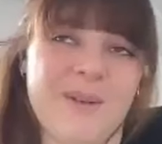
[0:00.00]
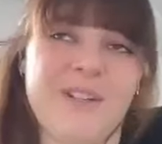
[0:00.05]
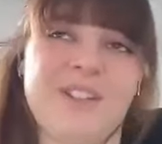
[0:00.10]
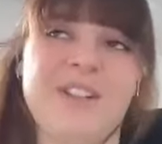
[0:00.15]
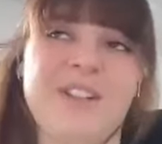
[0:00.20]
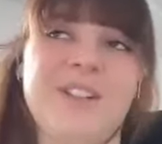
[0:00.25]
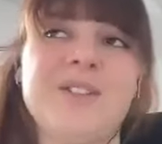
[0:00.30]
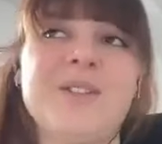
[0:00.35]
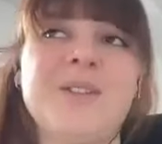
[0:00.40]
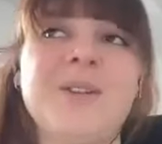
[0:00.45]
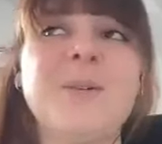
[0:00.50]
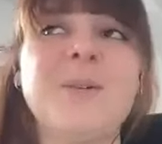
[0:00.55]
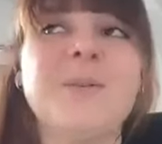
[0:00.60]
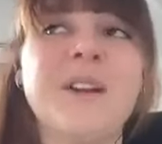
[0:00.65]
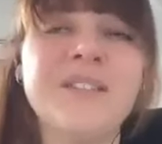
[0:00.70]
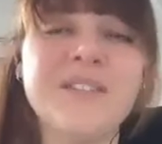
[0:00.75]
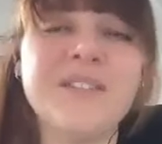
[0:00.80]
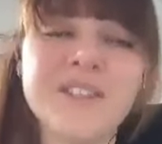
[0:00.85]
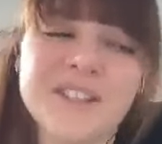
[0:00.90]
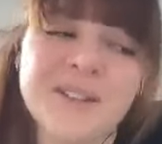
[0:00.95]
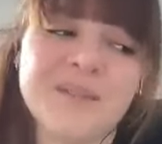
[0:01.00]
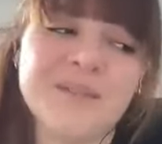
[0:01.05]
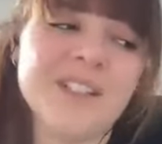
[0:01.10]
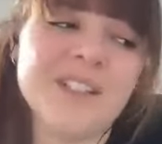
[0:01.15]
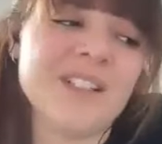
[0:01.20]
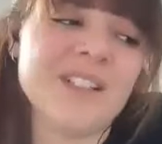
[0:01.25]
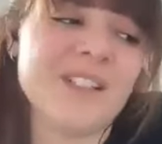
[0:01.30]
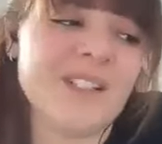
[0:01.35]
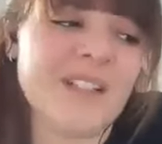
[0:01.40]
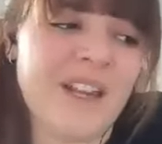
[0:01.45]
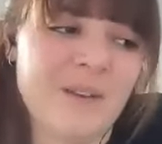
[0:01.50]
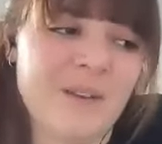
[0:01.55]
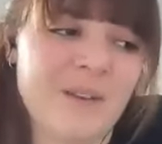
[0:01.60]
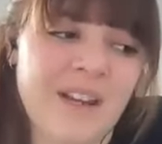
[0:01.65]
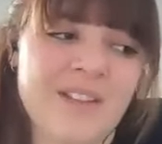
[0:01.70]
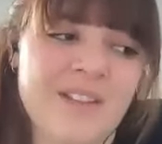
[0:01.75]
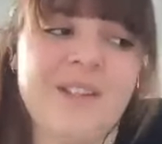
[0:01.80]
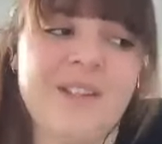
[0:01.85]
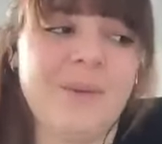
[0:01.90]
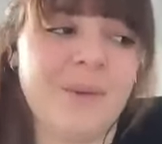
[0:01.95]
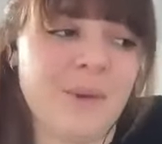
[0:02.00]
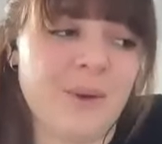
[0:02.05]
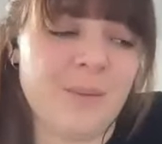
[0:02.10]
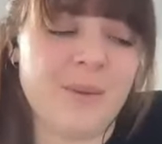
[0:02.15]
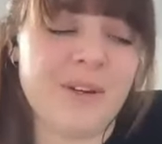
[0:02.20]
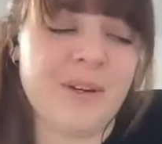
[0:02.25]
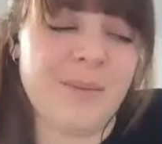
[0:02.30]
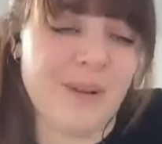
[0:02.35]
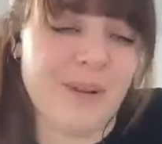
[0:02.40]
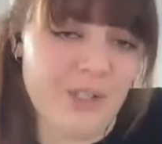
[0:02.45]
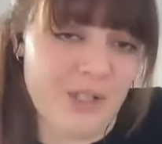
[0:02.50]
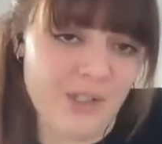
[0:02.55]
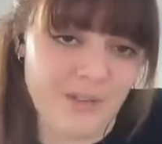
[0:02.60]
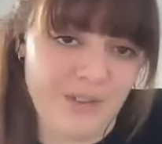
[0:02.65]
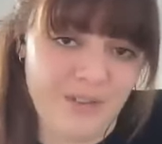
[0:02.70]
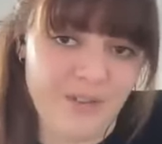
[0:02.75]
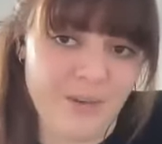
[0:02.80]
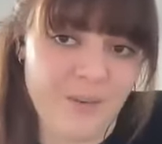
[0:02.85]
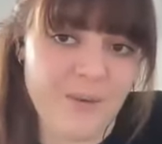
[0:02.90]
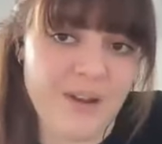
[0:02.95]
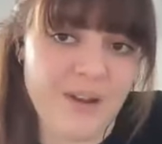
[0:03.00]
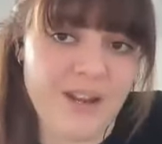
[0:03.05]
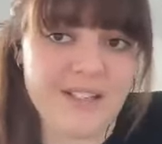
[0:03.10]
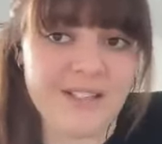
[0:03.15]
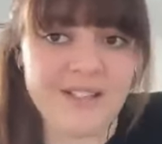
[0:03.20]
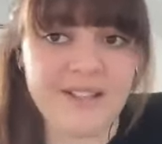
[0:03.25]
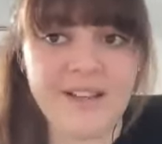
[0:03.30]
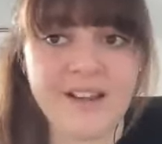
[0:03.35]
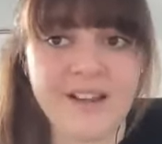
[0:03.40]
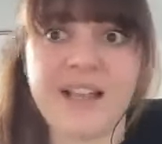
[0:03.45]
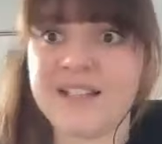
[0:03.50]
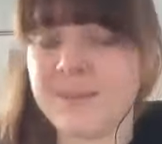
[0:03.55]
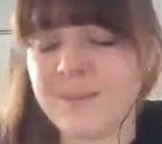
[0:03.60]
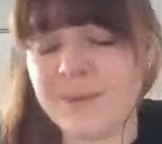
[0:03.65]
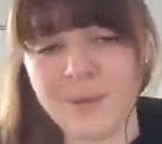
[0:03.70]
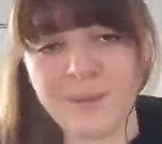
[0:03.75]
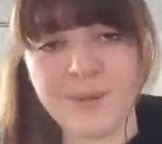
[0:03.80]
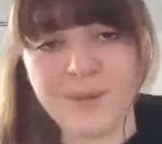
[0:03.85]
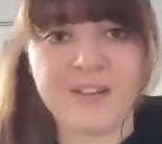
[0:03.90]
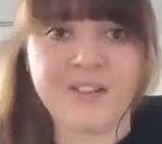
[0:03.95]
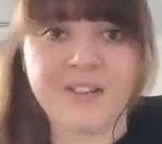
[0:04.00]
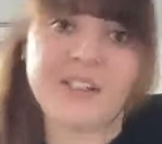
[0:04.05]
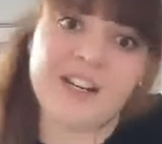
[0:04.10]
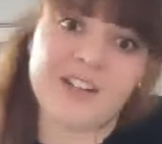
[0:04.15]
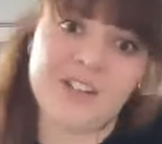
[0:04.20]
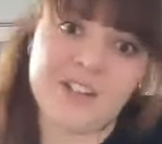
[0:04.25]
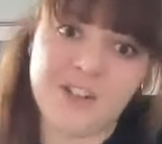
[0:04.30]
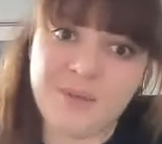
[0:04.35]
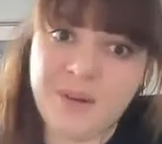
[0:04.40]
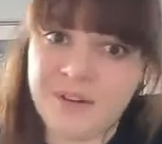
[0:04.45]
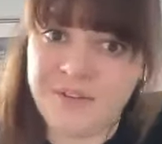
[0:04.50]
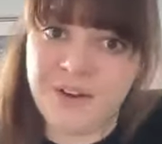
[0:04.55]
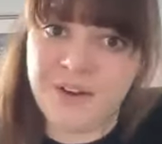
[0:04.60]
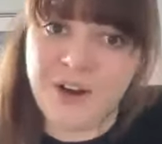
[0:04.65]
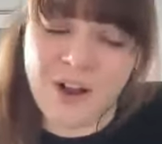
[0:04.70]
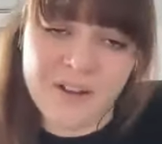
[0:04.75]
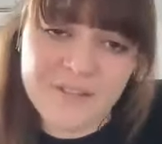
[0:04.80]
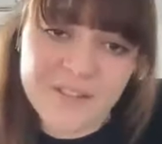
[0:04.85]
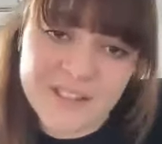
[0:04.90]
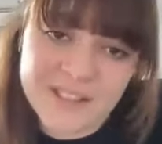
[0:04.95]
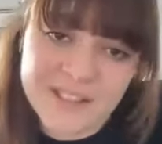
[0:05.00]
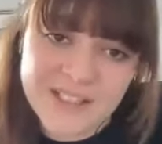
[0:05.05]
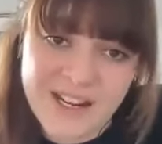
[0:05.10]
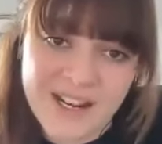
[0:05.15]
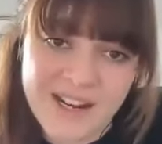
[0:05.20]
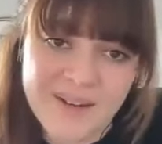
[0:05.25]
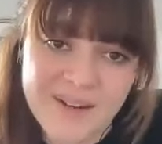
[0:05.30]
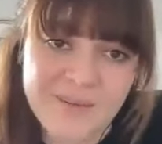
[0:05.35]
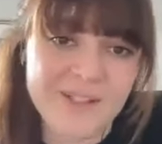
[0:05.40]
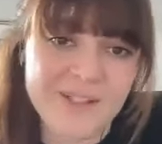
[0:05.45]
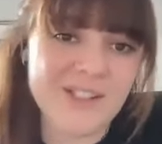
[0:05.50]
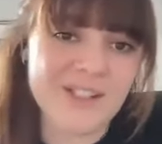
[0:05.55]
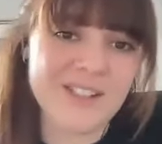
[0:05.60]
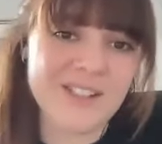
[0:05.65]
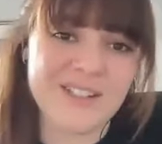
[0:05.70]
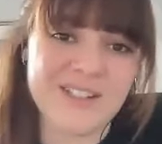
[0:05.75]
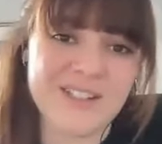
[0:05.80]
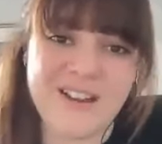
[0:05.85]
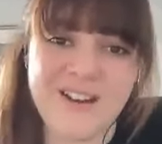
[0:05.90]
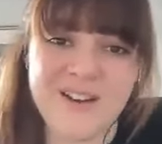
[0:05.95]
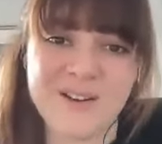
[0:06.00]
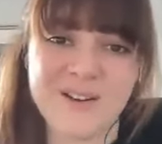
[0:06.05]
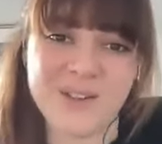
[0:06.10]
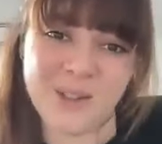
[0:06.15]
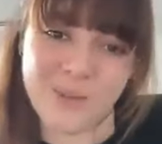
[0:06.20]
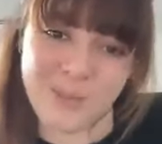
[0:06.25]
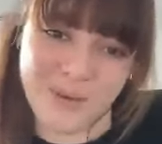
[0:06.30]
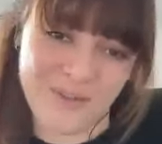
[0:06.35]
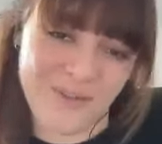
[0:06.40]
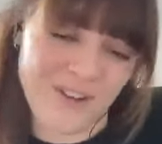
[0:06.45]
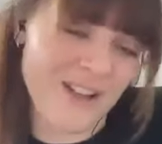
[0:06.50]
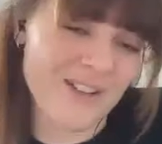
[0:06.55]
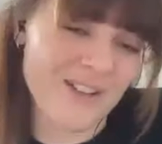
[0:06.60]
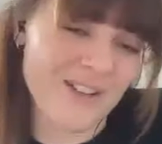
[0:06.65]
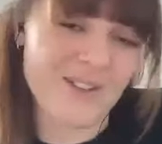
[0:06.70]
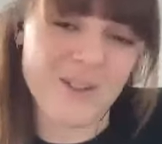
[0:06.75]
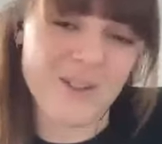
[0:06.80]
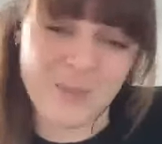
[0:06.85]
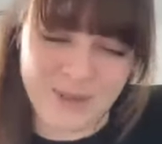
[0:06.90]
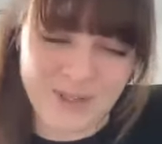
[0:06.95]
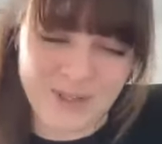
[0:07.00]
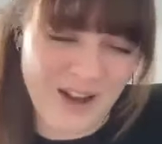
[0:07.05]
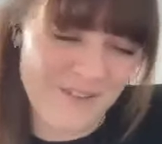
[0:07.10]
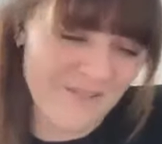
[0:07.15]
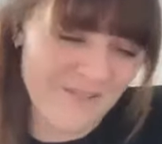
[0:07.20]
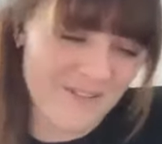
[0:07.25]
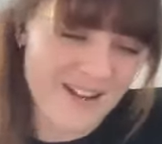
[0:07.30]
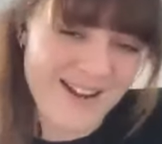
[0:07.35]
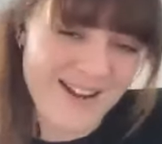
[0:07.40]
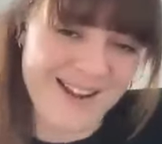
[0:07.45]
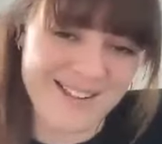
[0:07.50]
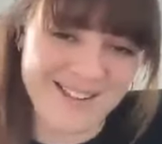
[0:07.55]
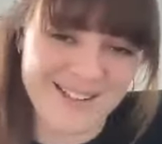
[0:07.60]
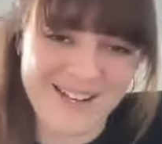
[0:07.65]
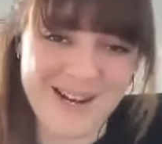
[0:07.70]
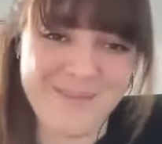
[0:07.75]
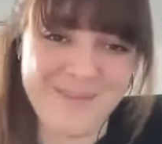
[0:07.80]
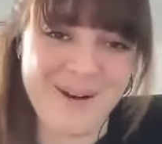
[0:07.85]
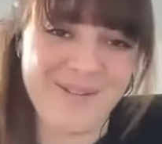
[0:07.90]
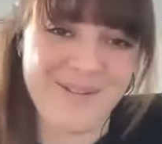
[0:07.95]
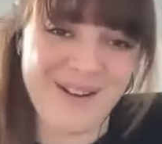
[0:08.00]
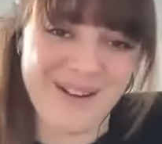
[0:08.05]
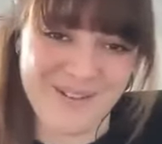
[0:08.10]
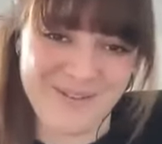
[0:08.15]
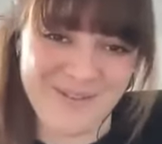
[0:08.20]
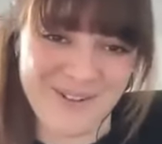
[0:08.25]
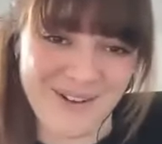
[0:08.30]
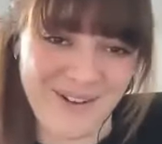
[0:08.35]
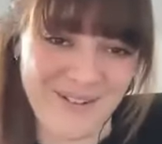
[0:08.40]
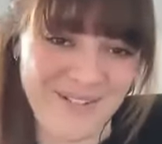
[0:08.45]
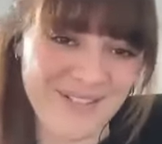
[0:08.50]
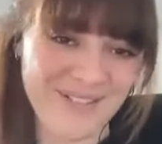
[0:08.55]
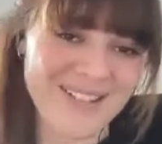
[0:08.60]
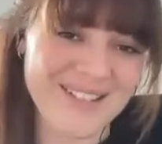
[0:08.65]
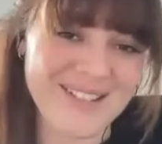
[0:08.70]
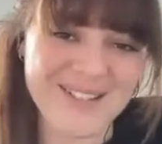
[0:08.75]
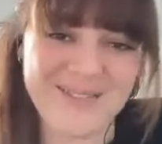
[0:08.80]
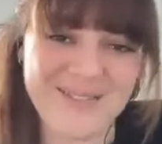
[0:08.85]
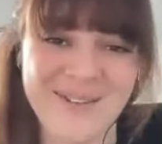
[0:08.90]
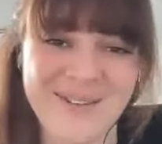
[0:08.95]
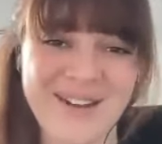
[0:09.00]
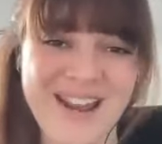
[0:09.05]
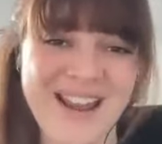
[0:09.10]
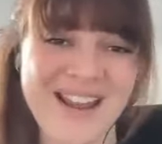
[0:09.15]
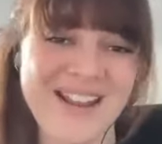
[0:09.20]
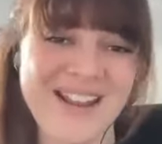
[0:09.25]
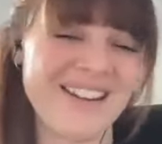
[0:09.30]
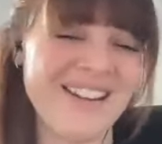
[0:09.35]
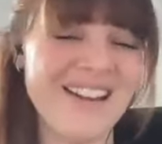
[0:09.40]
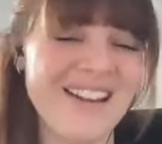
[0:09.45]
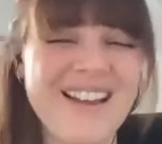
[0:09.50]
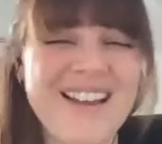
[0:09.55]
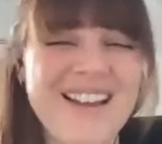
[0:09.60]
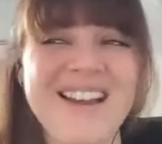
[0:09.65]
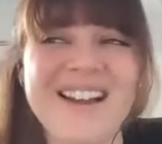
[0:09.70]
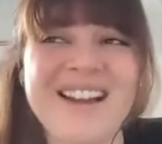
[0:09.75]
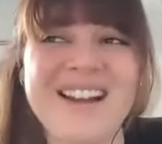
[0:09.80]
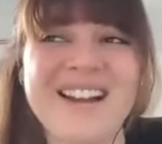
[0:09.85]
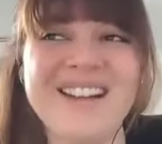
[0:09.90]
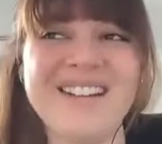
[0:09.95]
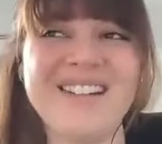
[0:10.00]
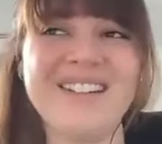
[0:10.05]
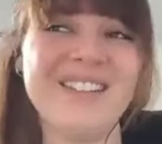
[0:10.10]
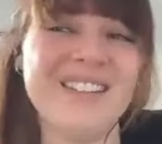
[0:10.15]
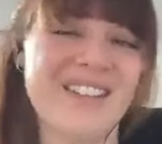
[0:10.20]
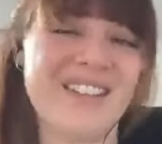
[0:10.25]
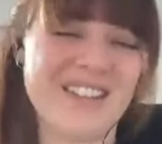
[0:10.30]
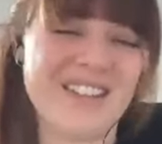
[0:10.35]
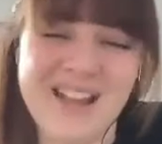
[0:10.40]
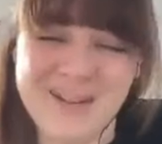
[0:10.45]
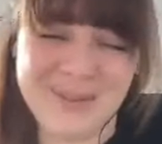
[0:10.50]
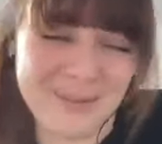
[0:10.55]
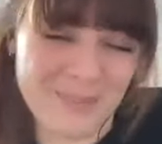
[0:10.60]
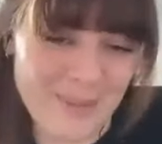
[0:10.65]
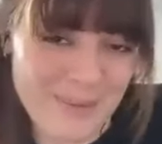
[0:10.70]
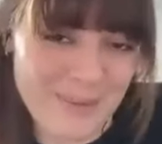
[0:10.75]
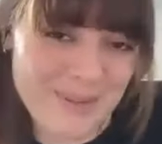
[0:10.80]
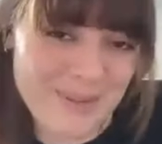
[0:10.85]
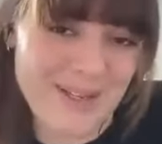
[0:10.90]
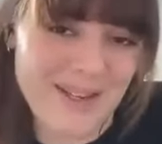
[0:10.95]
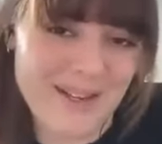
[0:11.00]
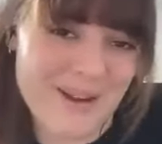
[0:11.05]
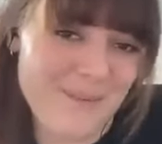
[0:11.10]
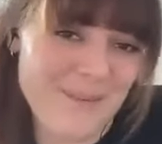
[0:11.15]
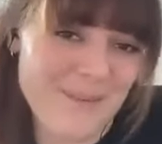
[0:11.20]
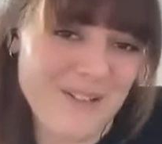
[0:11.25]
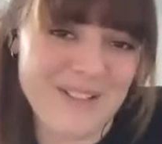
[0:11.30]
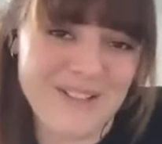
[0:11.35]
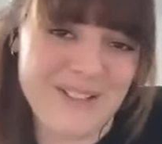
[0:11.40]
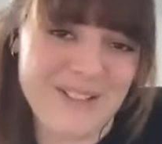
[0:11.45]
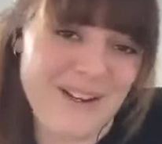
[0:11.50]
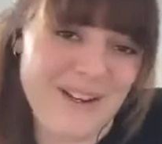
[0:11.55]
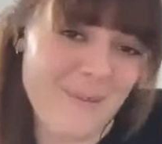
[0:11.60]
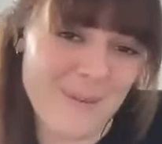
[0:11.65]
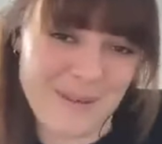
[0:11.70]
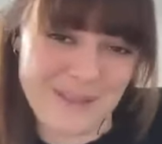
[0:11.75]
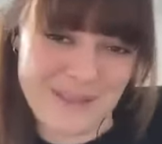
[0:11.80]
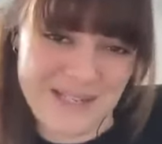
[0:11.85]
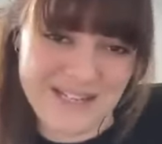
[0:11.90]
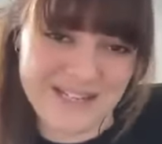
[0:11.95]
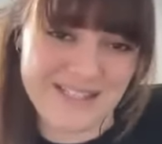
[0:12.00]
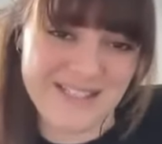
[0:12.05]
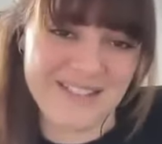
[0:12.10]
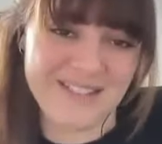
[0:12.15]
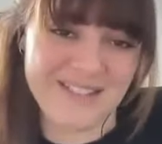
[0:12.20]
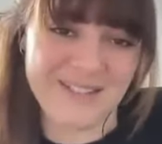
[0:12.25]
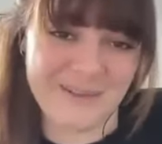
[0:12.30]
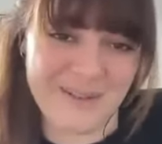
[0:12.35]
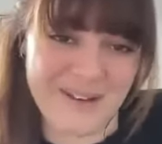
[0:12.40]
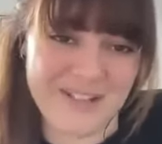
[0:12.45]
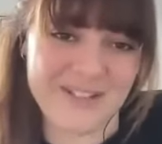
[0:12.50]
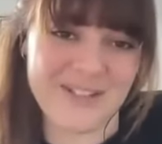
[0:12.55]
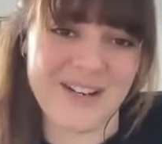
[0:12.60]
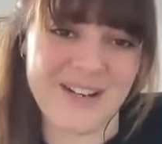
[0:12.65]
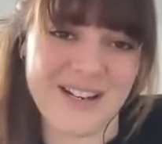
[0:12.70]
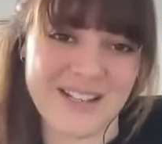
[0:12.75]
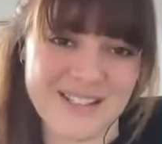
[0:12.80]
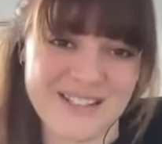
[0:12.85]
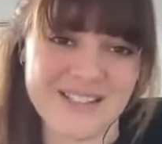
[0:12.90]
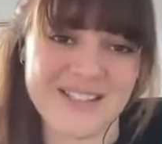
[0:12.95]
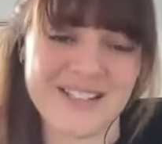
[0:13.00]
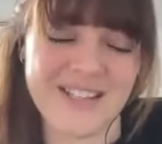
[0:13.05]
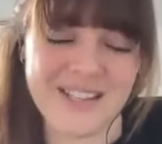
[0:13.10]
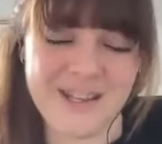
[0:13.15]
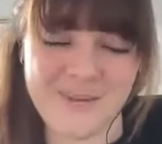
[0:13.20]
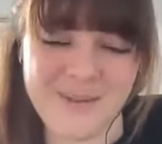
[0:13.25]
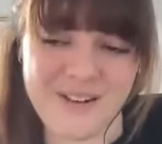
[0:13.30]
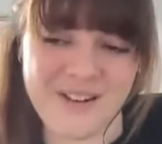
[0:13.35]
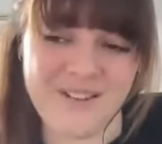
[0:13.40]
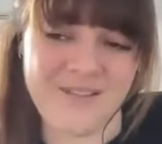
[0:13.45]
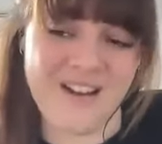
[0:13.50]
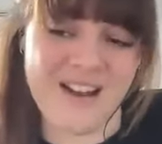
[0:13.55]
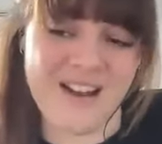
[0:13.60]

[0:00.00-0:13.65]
question. So Run for Something does candidate recruitment in a bunch of different ways. Last month, we held National Run for Office Day, which is our super fun, super not fake holiday about running for office, where we had Nearly 1,000 people signed up in just a couple of days to raise their hands to say they want to